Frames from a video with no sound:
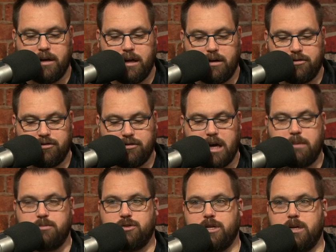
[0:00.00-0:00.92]
an
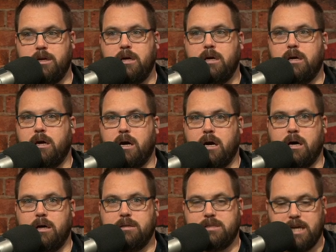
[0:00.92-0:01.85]
interception,
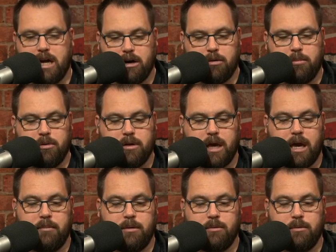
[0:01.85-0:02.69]
uh, terrible game.